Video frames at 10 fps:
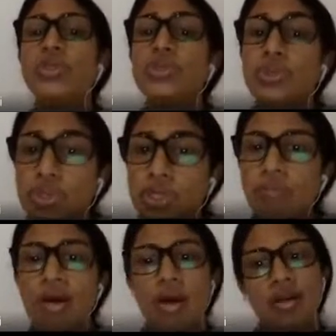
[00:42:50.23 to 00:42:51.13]
to
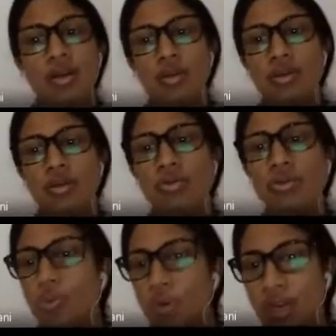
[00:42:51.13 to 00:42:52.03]
demand for
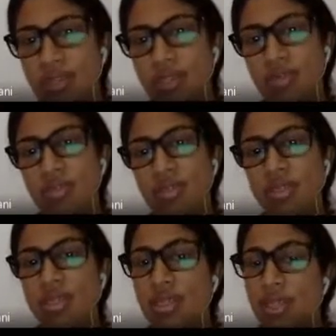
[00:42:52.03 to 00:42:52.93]
goods and
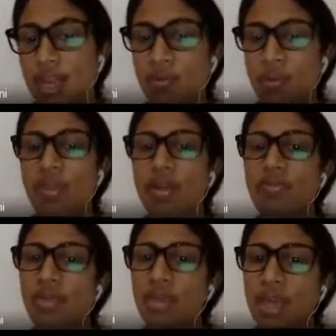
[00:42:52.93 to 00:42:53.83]
services. In that way, that
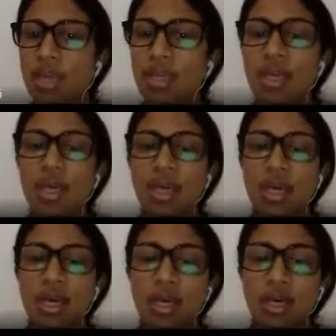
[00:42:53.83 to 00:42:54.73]

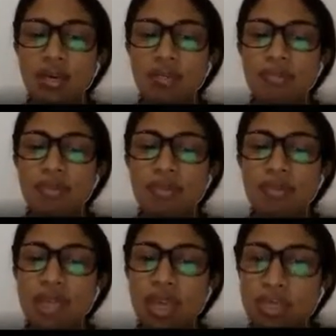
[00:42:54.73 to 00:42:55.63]

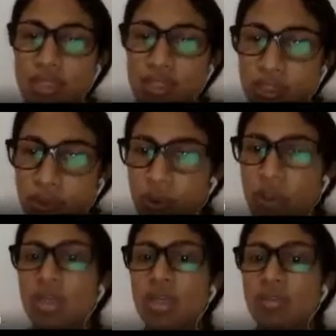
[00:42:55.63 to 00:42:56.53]
we can control
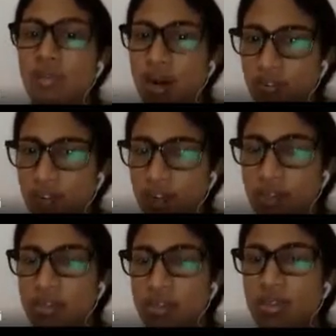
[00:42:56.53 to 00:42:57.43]
the
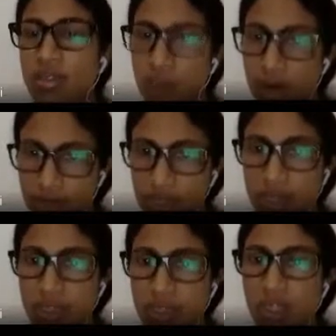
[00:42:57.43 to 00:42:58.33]
demand
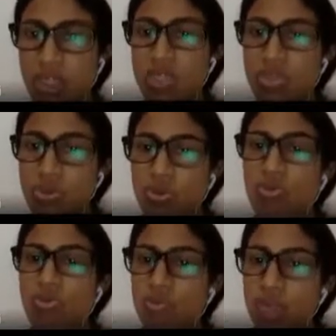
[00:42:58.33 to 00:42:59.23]
side. So
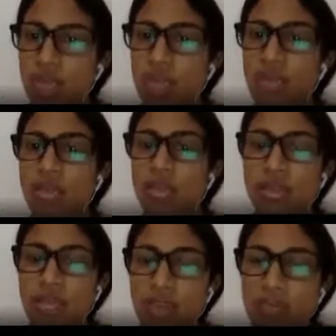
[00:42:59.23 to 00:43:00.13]
we can
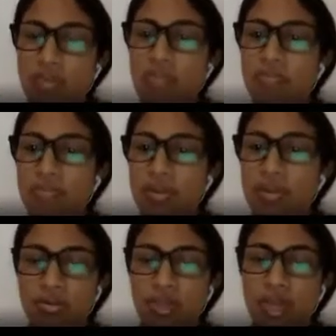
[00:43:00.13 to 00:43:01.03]

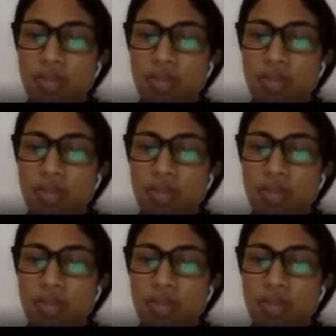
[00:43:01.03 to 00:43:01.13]
we can